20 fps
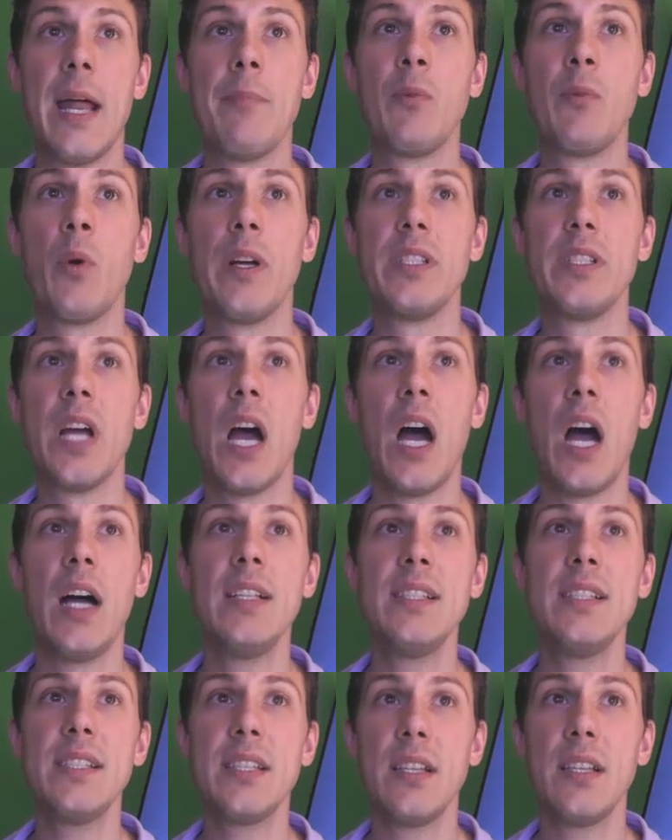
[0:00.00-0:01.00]
and I'm going to
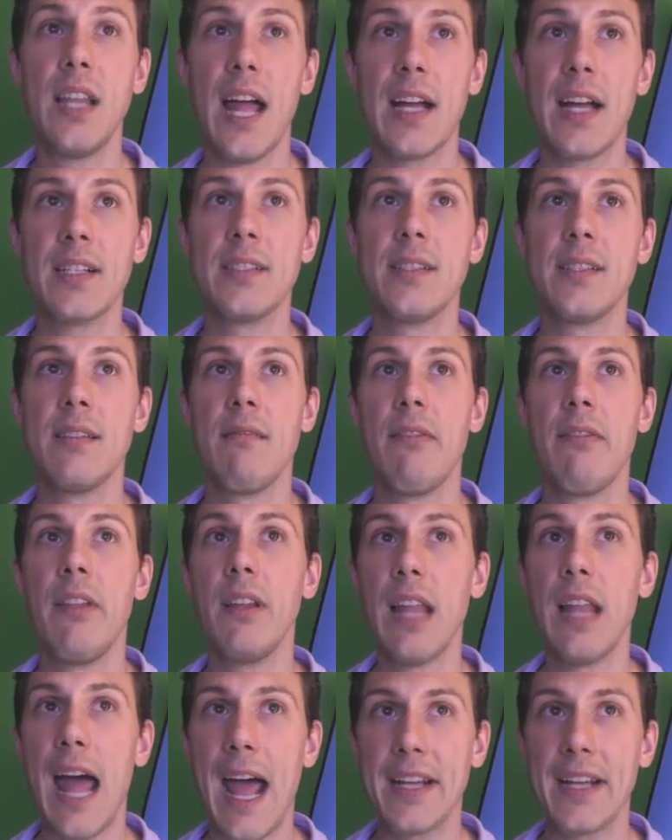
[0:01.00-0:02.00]
unselect
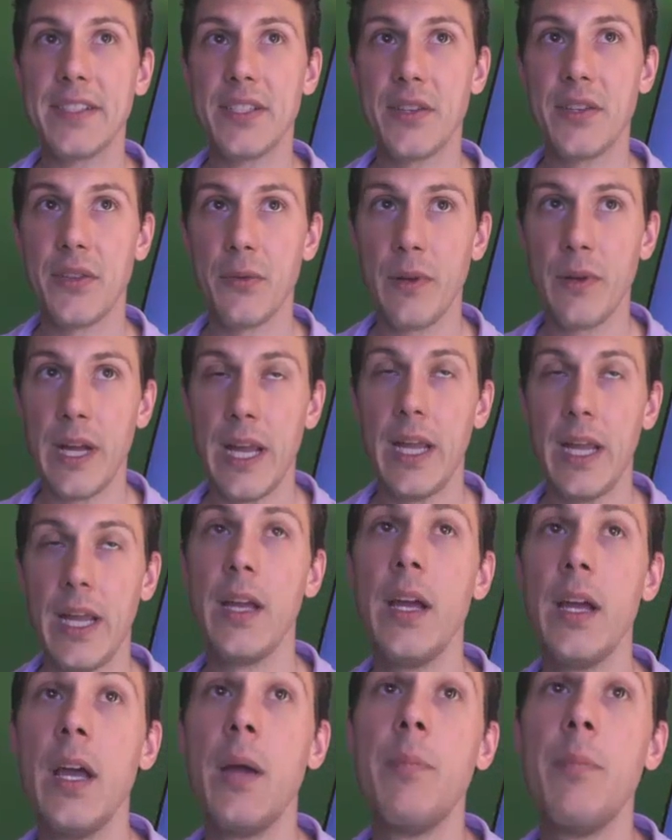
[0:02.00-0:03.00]
the last
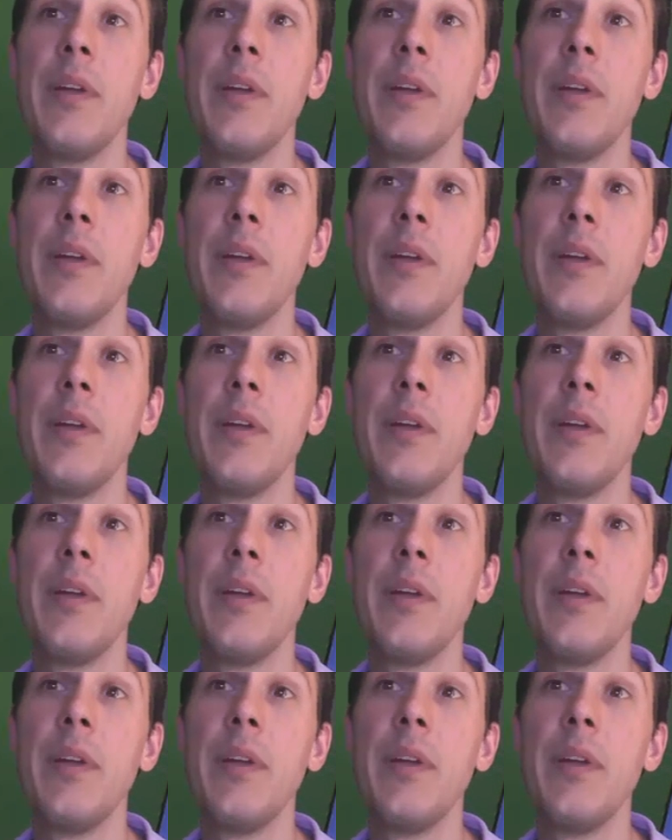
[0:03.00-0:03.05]
3